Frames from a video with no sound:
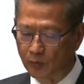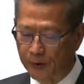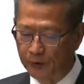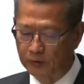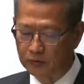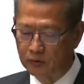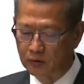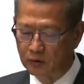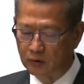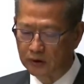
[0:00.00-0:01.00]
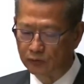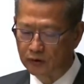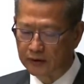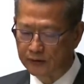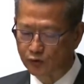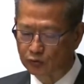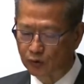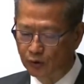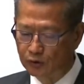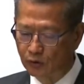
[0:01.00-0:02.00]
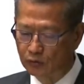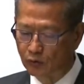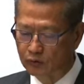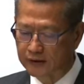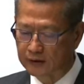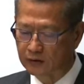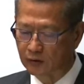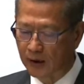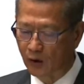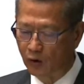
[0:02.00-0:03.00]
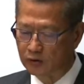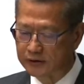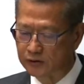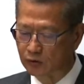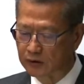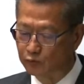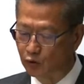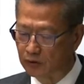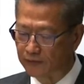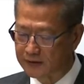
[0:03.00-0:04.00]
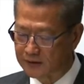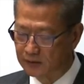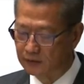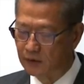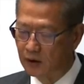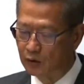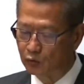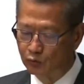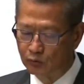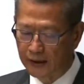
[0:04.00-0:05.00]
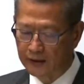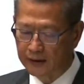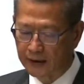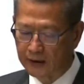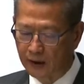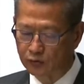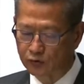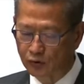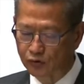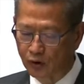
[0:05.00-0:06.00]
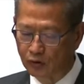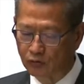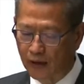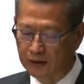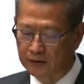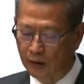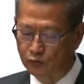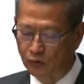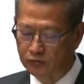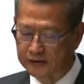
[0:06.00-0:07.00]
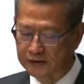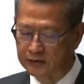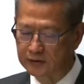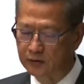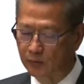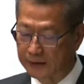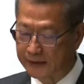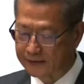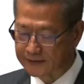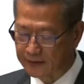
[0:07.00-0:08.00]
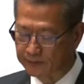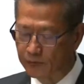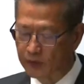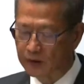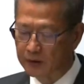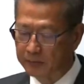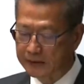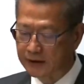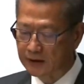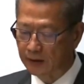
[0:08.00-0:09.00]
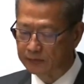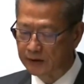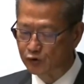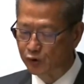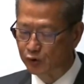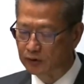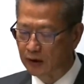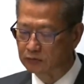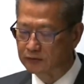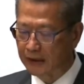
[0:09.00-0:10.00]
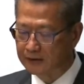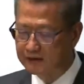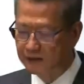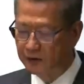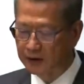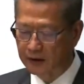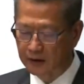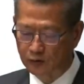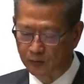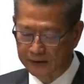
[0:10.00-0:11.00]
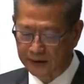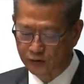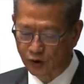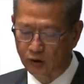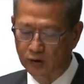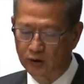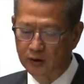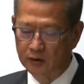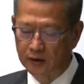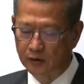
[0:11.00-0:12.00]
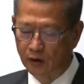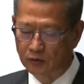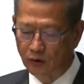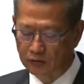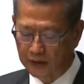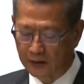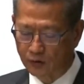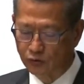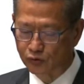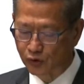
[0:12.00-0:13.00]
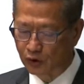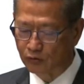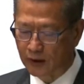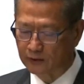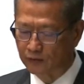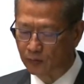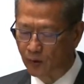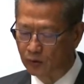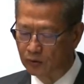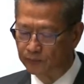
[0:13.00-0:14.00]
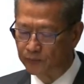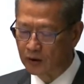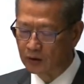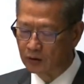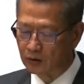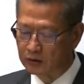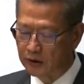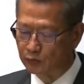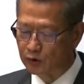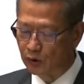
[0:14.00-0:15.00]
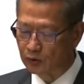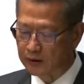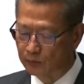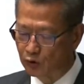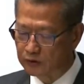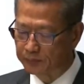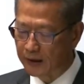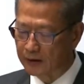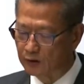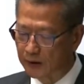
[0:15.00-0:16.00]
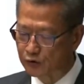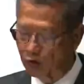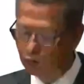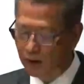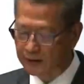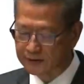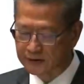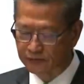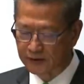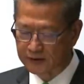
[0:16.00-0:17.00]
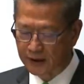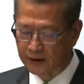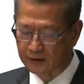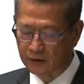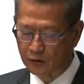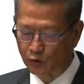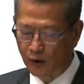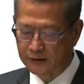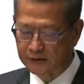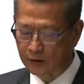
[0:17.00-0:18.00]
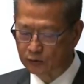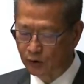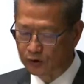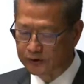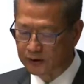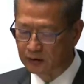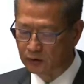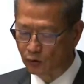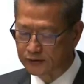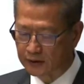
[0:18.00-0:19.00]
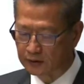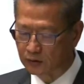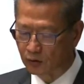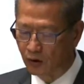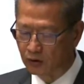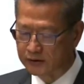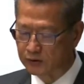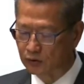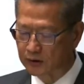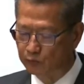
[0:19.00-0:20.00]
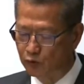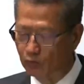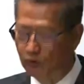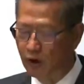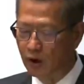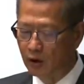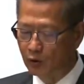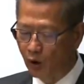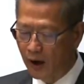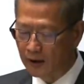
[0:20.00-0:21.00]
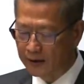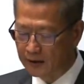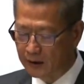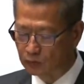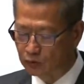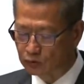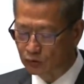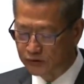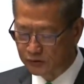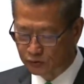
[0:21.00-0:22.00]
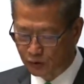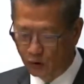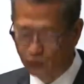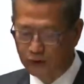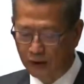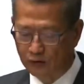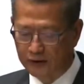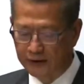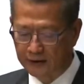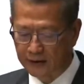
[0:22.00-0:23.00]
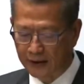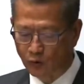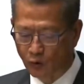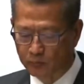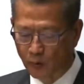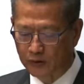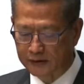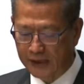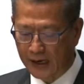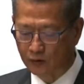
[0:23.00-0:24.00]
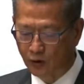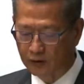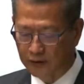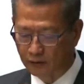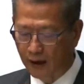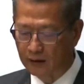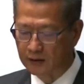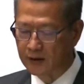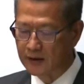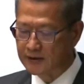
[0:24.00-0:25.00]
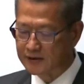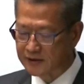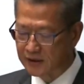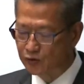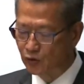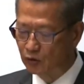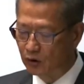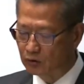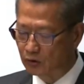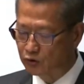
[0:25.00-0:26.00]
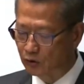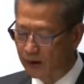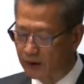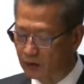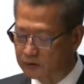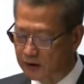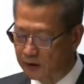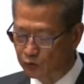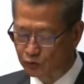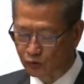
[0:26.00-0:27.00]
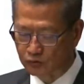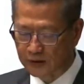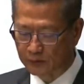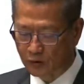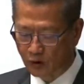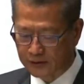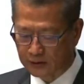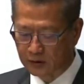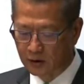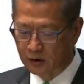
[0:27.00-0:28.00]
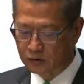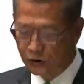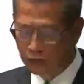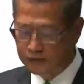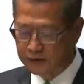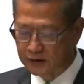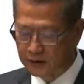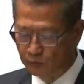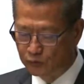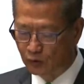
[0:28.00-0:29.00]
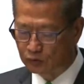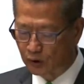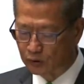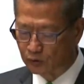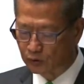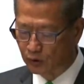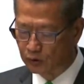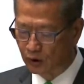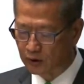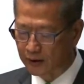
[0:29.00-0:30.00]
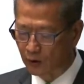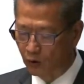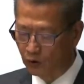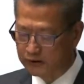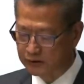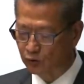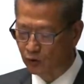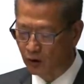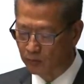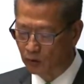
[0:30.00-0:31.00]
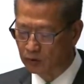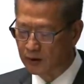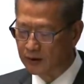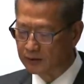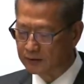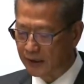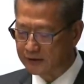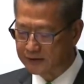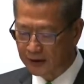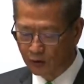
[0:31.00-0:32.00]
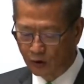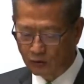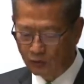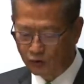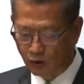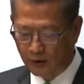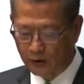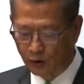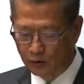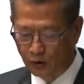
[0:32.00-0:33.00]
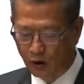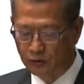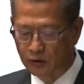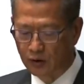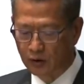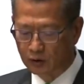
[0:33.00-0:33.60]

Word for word: Having regard to the goal of achieving carbon neutrality before 2050, we will continue to promote the development of green and sustainable finance, encouraging institutions to conduct relevant investments, financing, and certification activities, and attract top-notch institutions and talents to Hong Kong to provide the relevant services we will join hands with the financial sector and relevant stakeholders to take forward the strategic plan announced at the end of last year by the Green and Sustainable Finance Cross-Agency Steering Group, thereby leveraging our role as an international financial center to mobilize capital towards